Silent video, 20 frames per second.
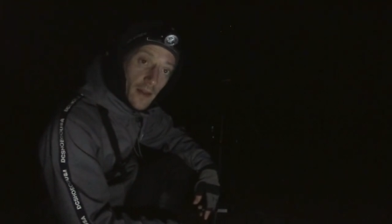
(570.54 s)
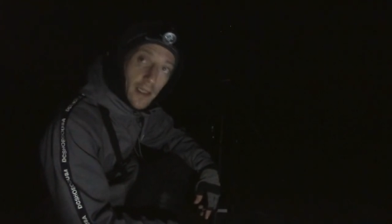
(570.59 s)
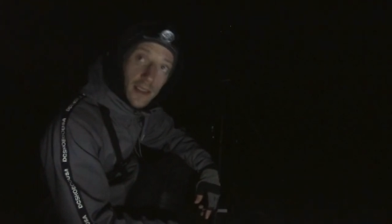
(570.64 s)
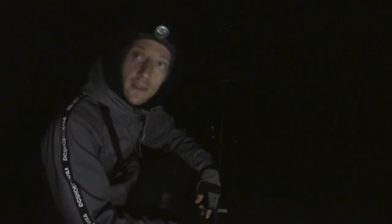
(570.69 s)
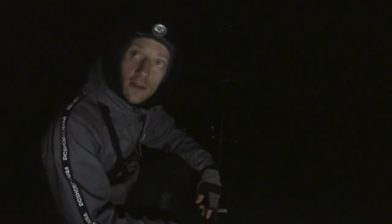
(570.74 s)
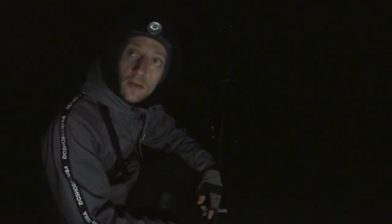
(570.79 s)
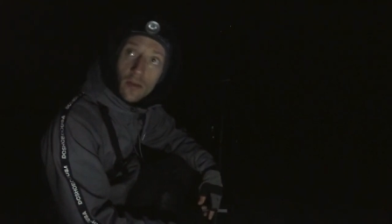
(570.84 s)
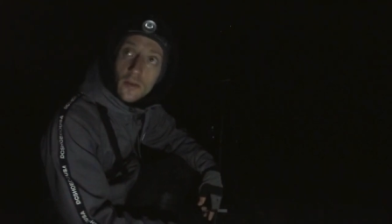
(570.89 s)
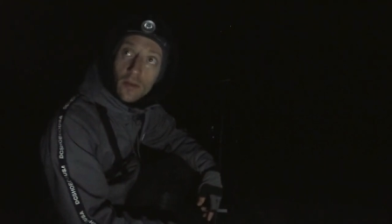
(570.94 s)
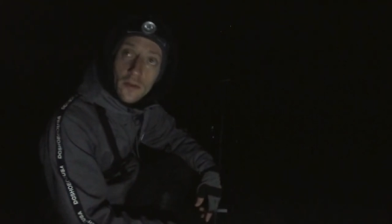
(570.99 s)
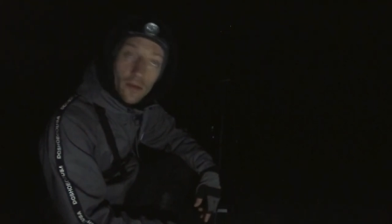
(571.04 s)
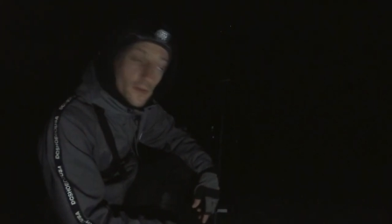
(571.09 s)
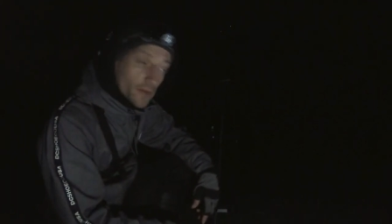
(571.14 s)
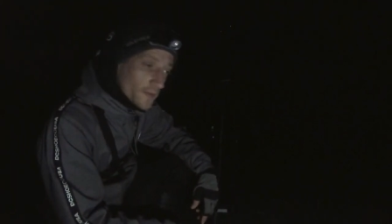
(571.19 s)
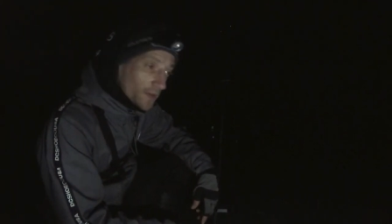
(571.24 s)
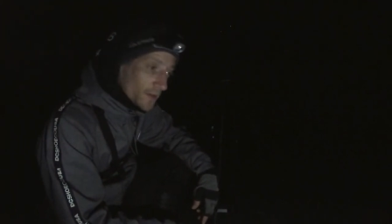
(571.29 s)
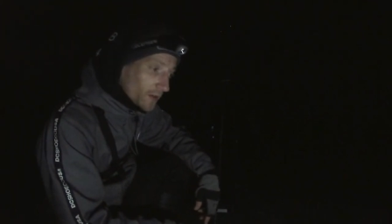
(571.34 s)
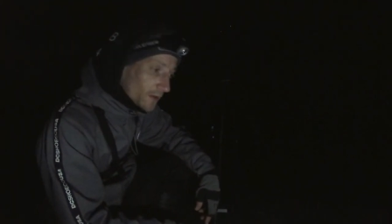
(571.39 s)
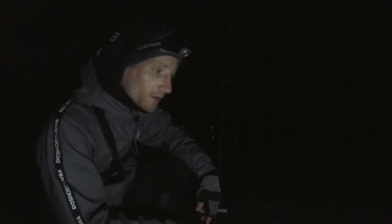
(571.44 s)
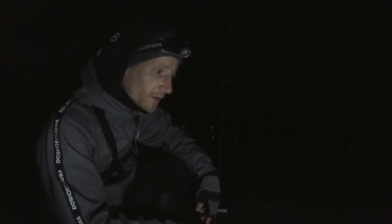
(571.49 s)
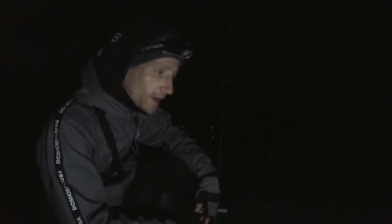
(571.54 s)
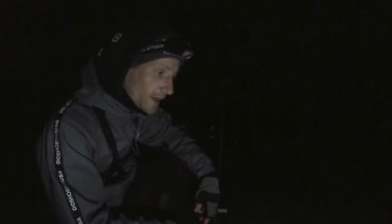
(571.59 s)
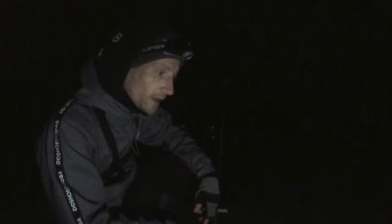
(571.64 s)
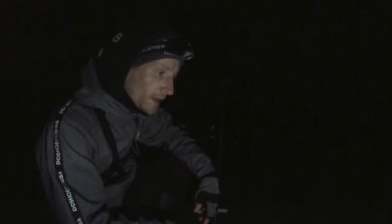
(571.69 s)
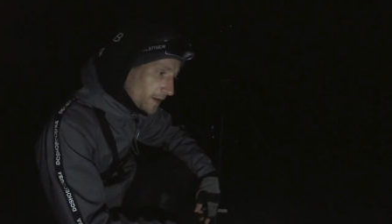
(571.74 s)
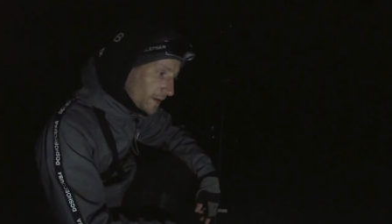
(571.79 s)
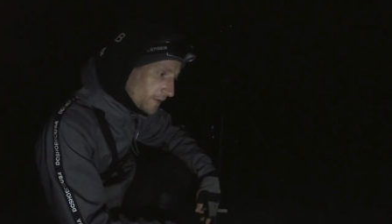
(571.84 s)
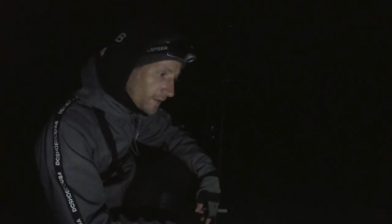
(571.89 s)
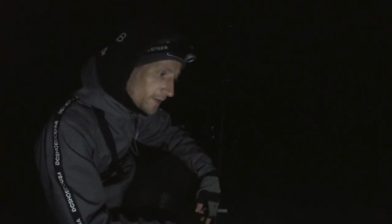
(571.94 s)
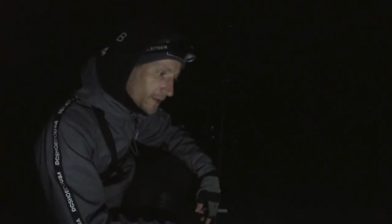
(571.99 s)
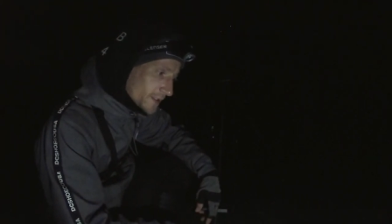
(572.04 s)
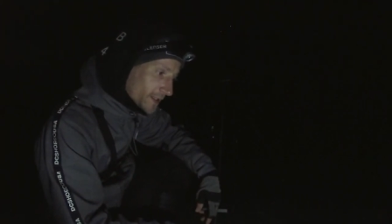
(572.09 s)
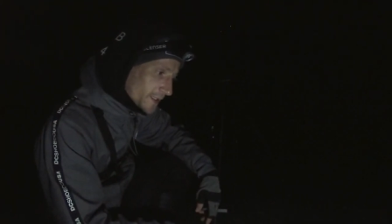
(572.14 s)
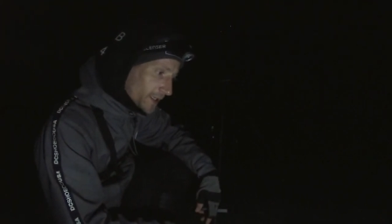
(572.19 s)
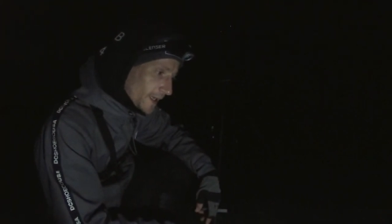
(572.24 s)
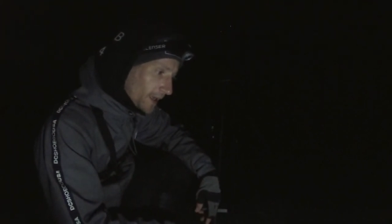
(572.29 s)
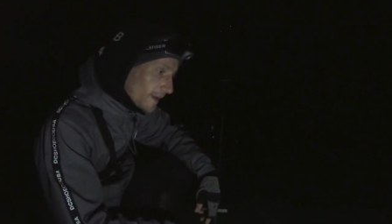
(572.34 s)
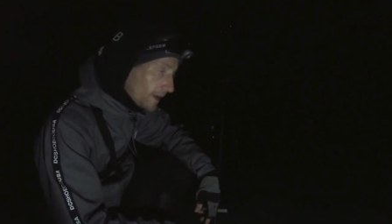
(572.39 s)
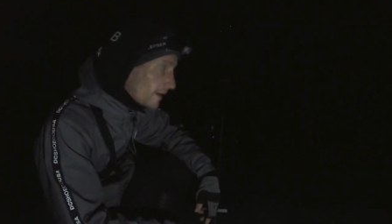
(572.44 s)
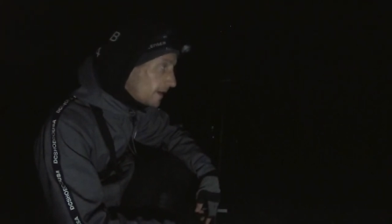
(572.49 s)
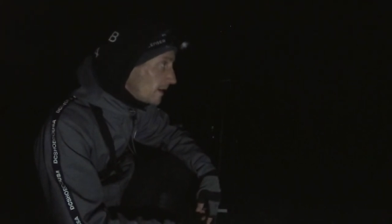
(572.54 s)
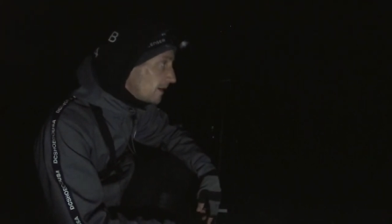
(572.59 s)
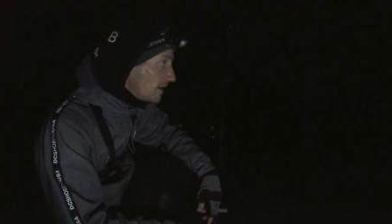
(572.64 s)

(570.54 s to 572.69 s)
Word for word: that's all for today.